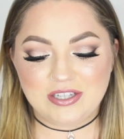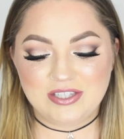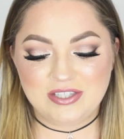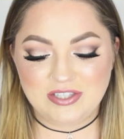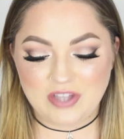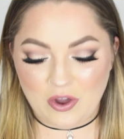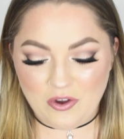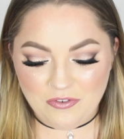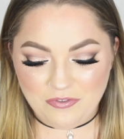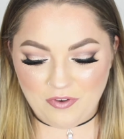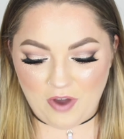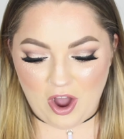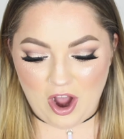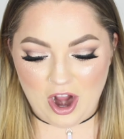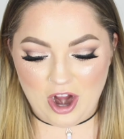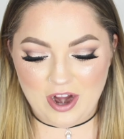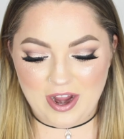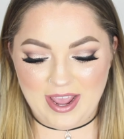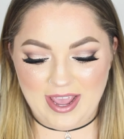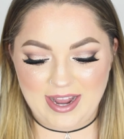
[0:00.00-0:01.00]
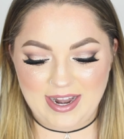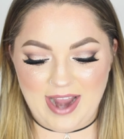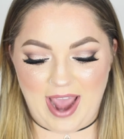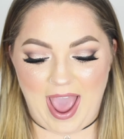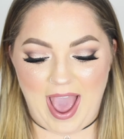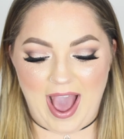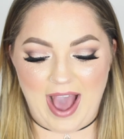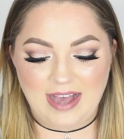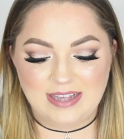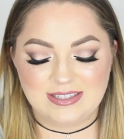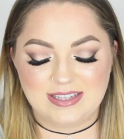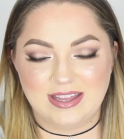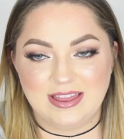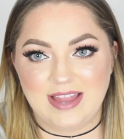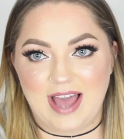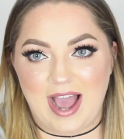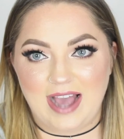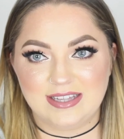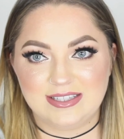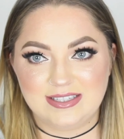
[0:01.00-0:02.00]
so far it has
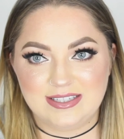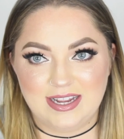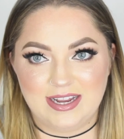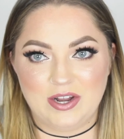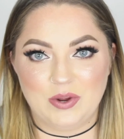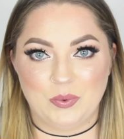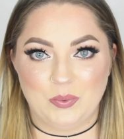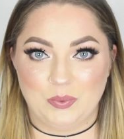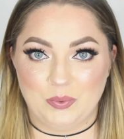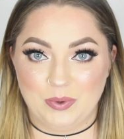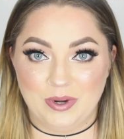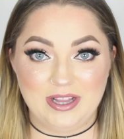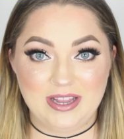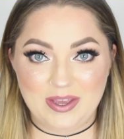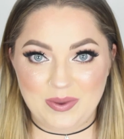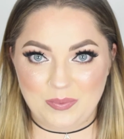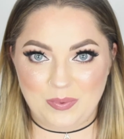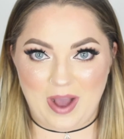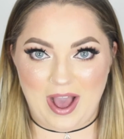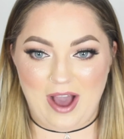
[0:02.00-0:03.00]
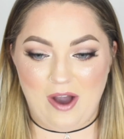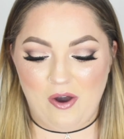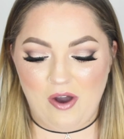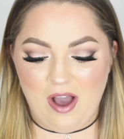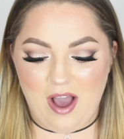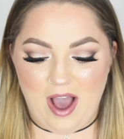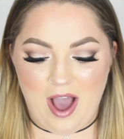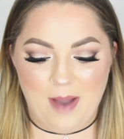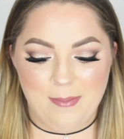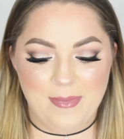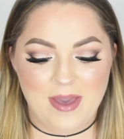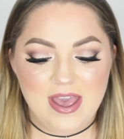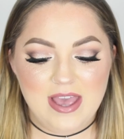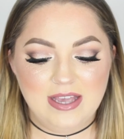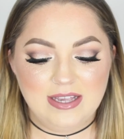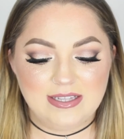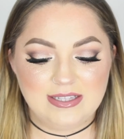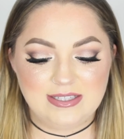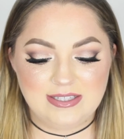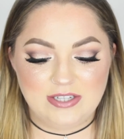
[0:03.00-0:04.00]
lasted really well. Um,
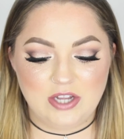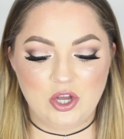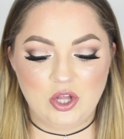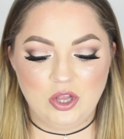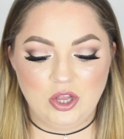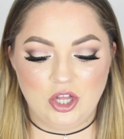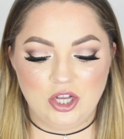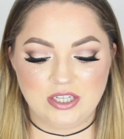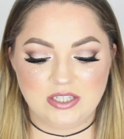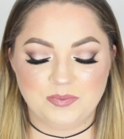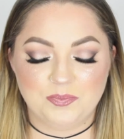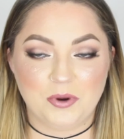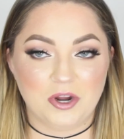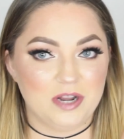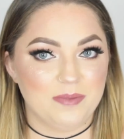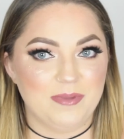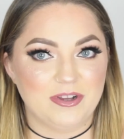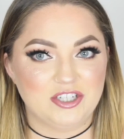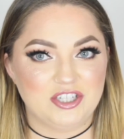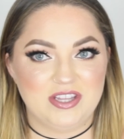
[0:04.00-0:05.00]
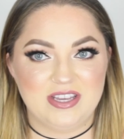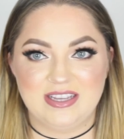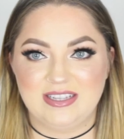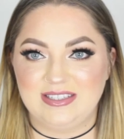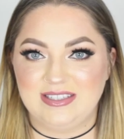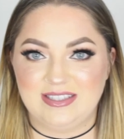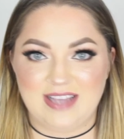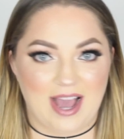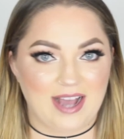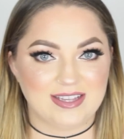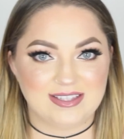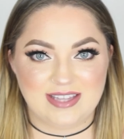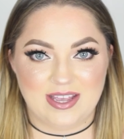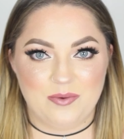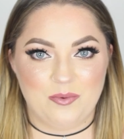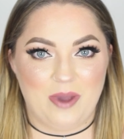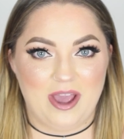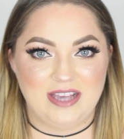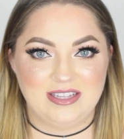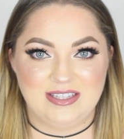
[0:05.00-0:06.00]
still looks pretty much the exact
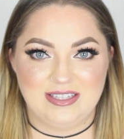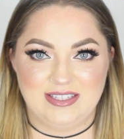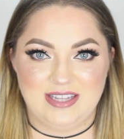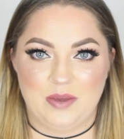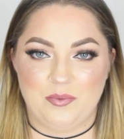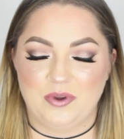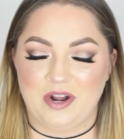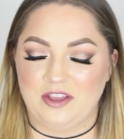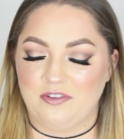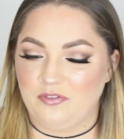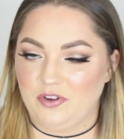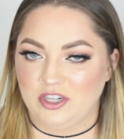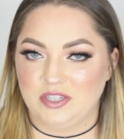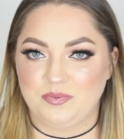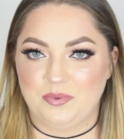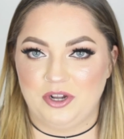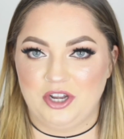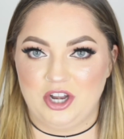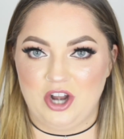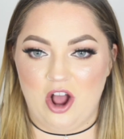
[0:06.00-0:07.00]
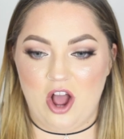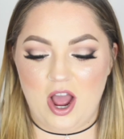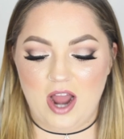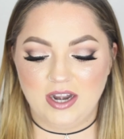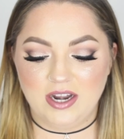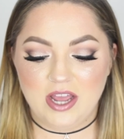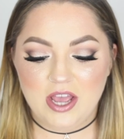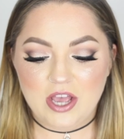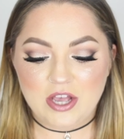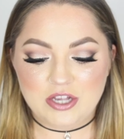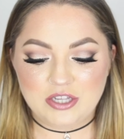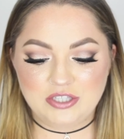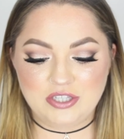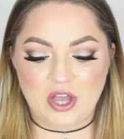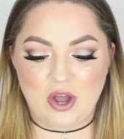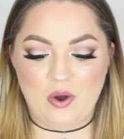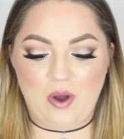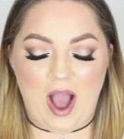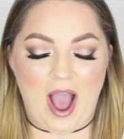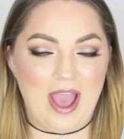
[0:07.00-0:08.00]
same way as it did when I first put it on.
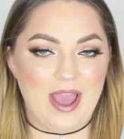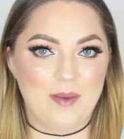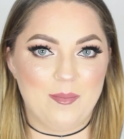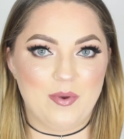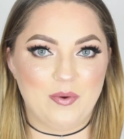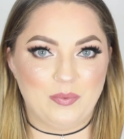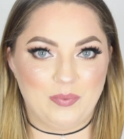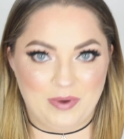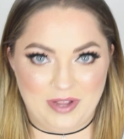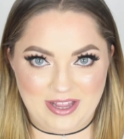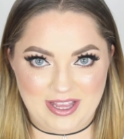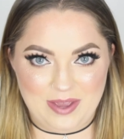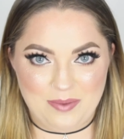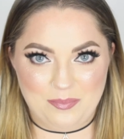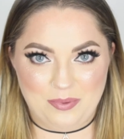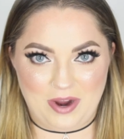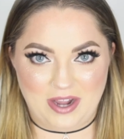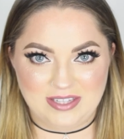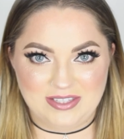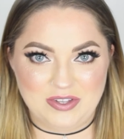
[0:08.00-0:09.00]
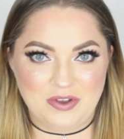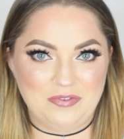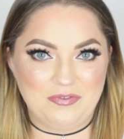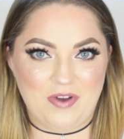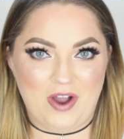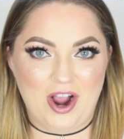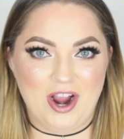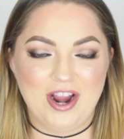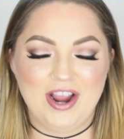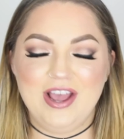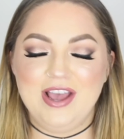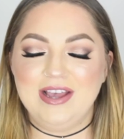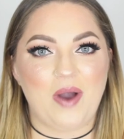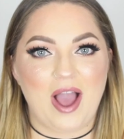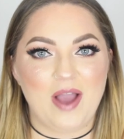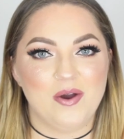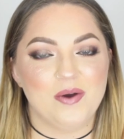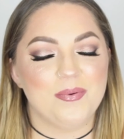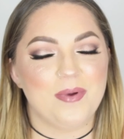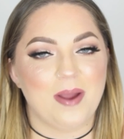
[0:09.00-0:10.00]
So I am really impressed so far.
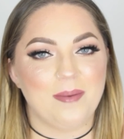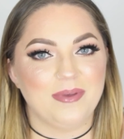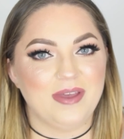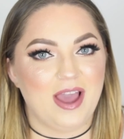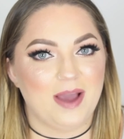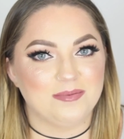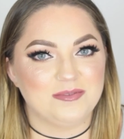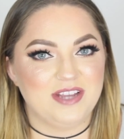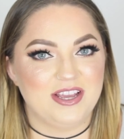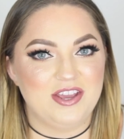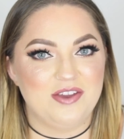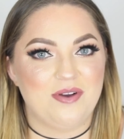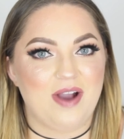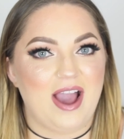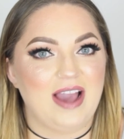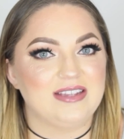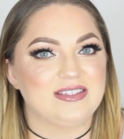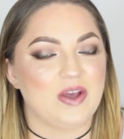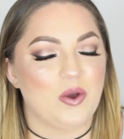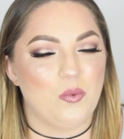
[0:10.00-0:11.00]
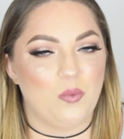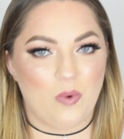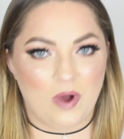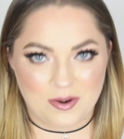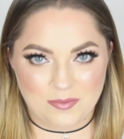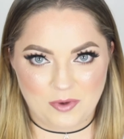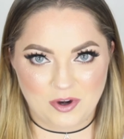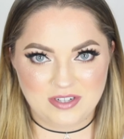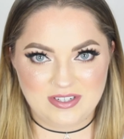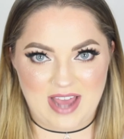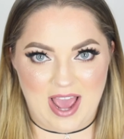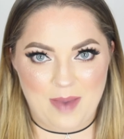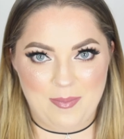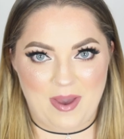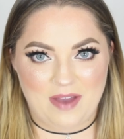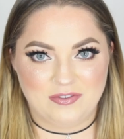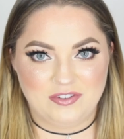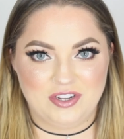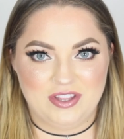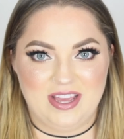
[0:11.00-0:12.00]
I will probably update you guys one more time
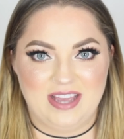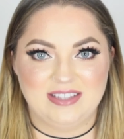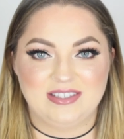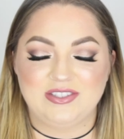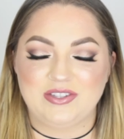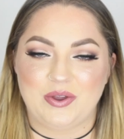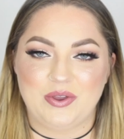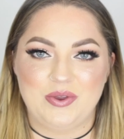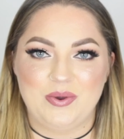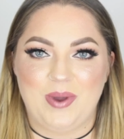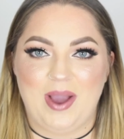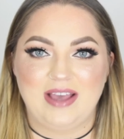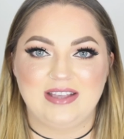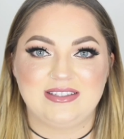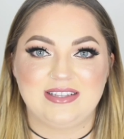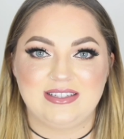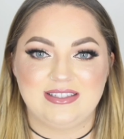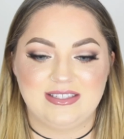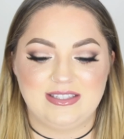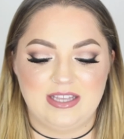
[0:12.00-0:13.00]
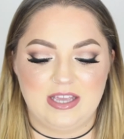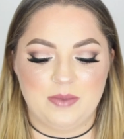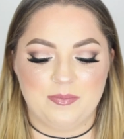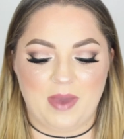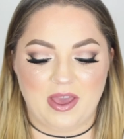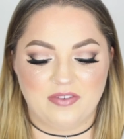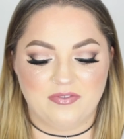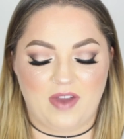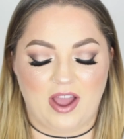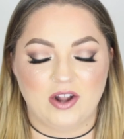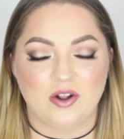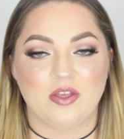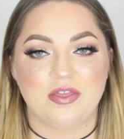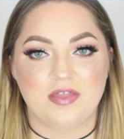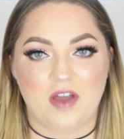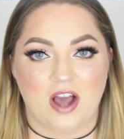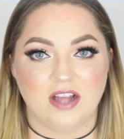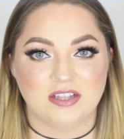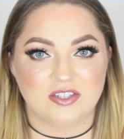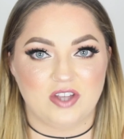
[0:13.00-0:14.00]
after this so you guys can see my final
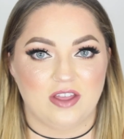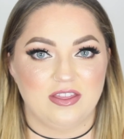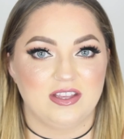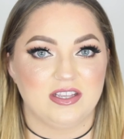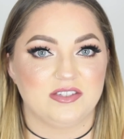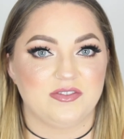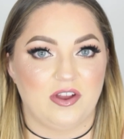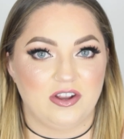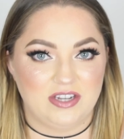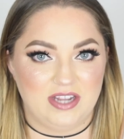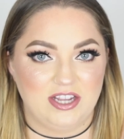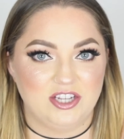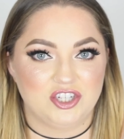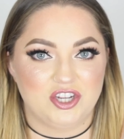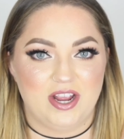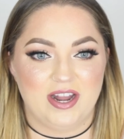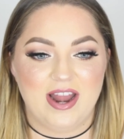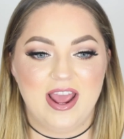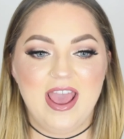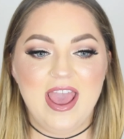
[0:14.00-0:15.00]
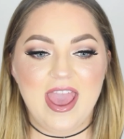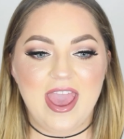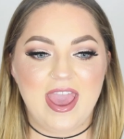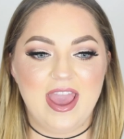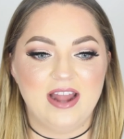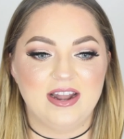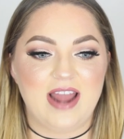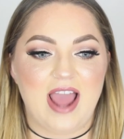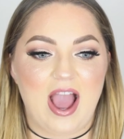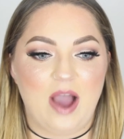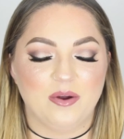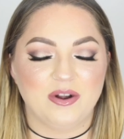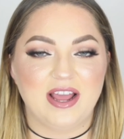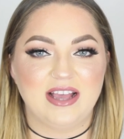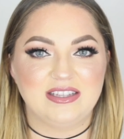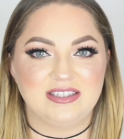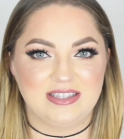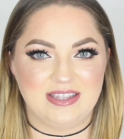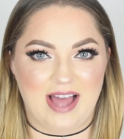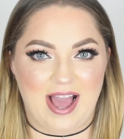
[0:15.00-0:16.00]
thoughts on this foundation and how it
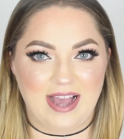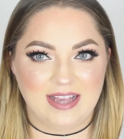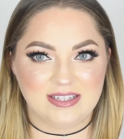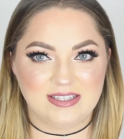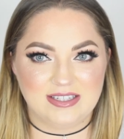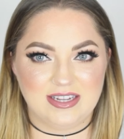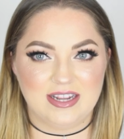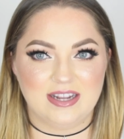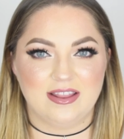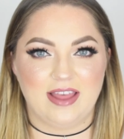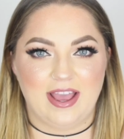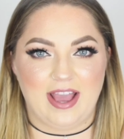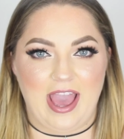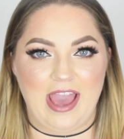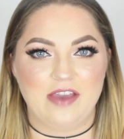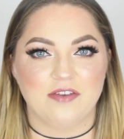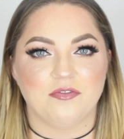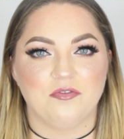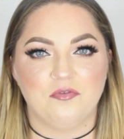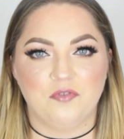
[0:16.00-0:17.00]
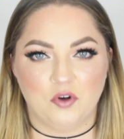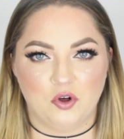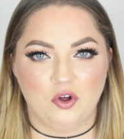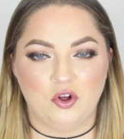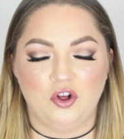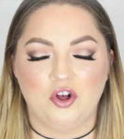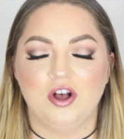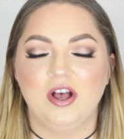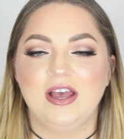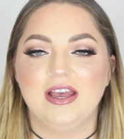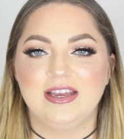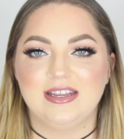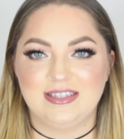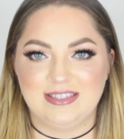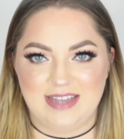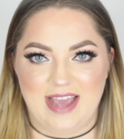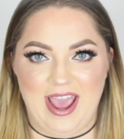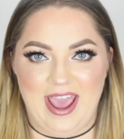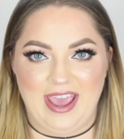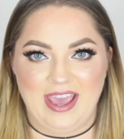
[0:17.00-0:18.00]
has lasted like a full
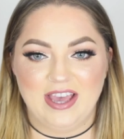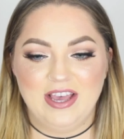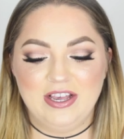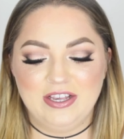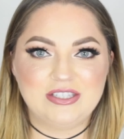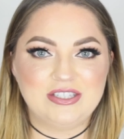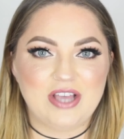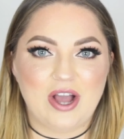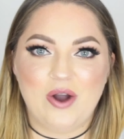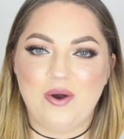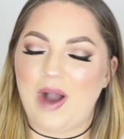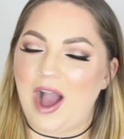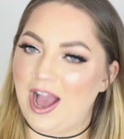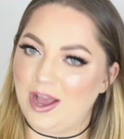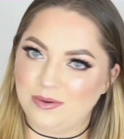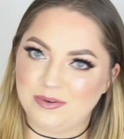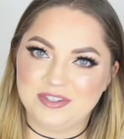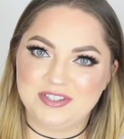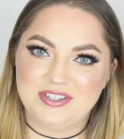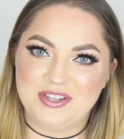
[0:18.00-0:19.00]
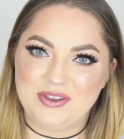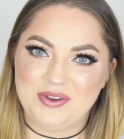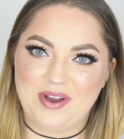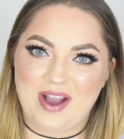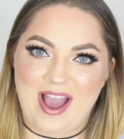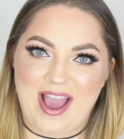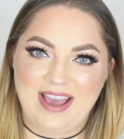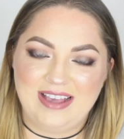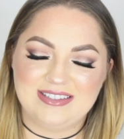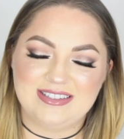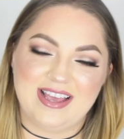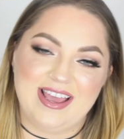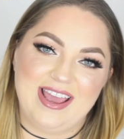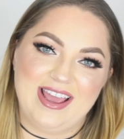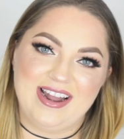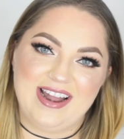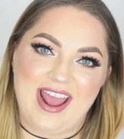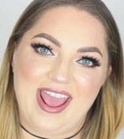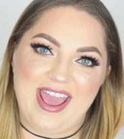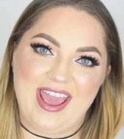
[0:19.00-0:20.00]
day. So I will see you guys
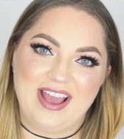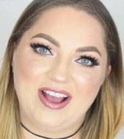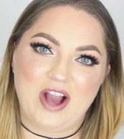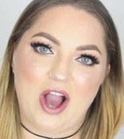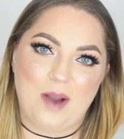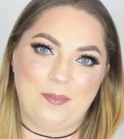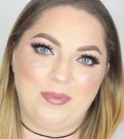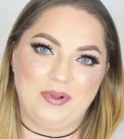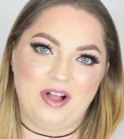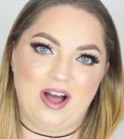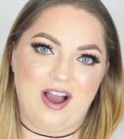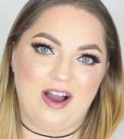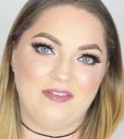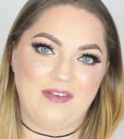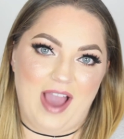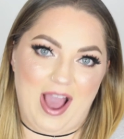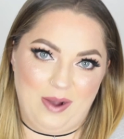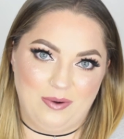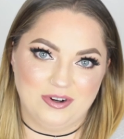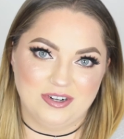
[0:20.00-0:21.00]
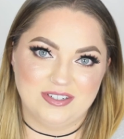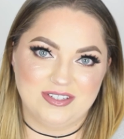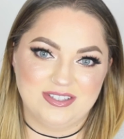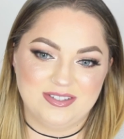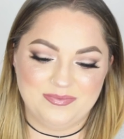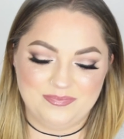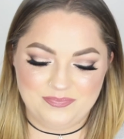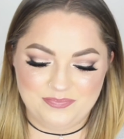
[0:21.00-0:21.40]
in a couple of hours.